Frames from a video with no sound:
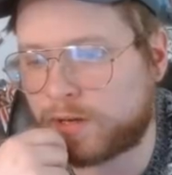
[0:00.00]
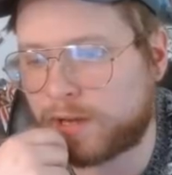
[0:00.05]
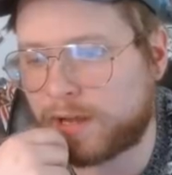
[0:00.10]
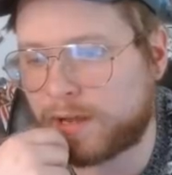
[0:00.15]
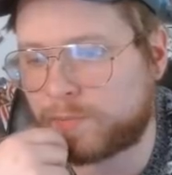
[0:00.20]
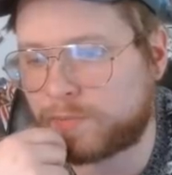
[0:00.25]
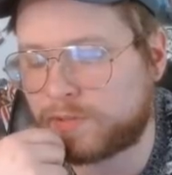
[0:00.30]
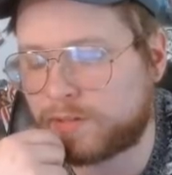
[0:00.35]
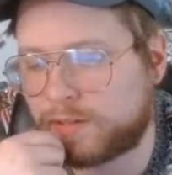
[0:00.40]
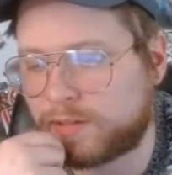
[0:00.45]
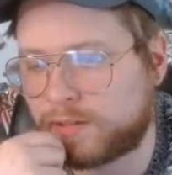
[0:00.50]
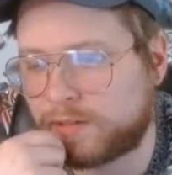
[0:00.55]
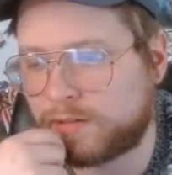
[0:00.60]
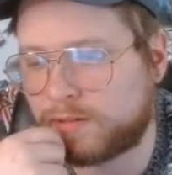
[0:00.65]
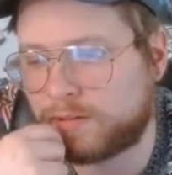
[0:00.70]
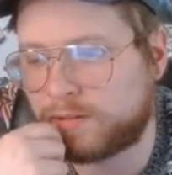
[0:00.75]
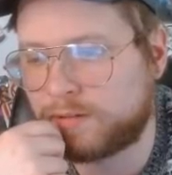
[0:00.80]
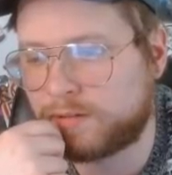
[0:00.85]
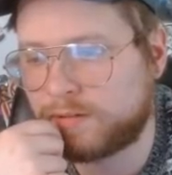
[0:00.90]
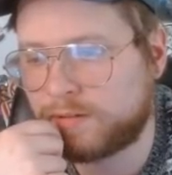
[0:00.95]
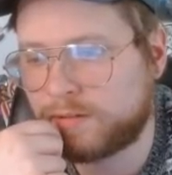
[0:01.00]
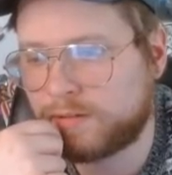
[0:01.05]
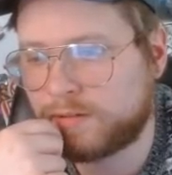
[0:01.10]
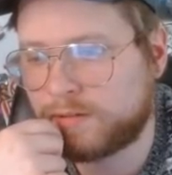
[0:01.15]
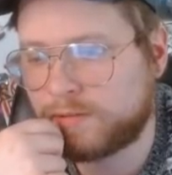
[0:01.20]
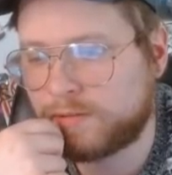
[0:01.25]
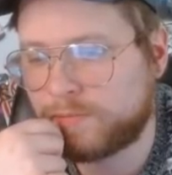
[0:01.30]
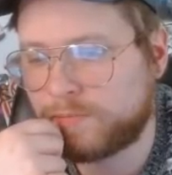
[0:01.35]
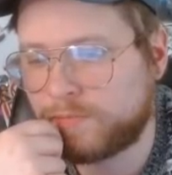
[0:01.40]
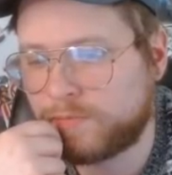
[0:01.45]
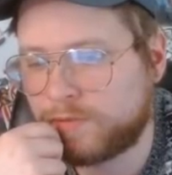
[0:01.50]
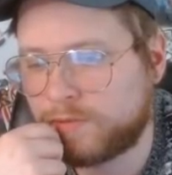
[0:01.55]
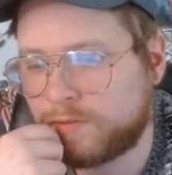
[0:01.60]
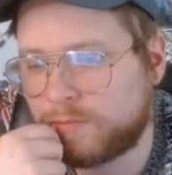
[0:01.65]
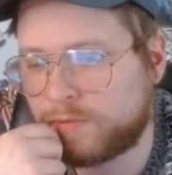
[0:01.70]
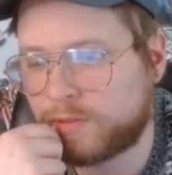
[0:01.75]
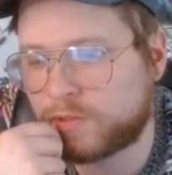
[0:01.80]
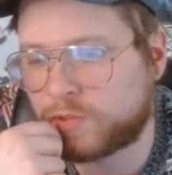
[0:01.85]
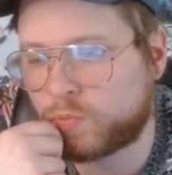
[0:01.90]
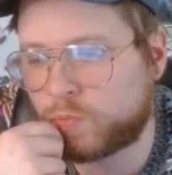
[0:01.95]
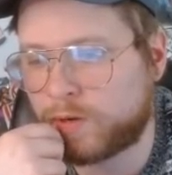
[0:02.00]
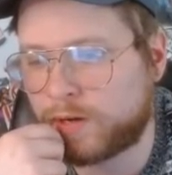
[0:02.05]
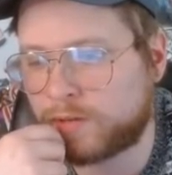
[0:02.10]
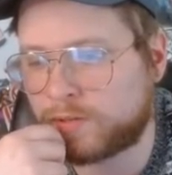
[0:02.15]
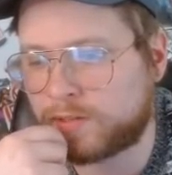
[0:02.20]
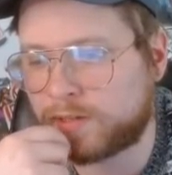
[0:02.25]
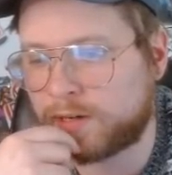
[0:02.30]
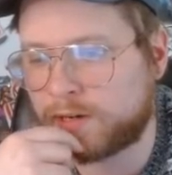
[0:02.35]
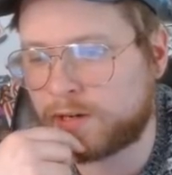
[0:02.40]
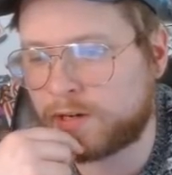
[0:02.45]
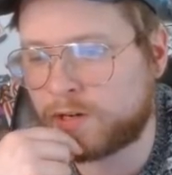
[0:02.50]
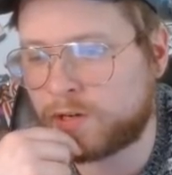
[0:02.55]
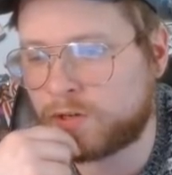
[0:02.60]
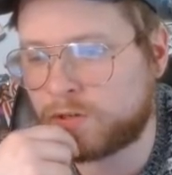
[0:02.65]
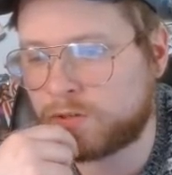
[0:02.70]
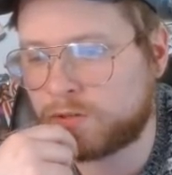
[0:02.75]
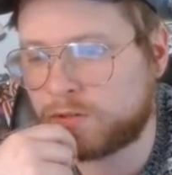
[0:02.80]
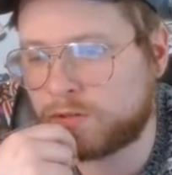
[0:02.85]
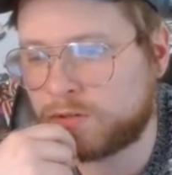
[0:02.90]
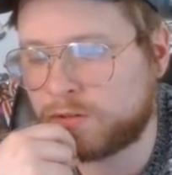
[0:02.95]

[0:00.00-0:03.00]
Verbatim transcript: Captain. Plus wear tear.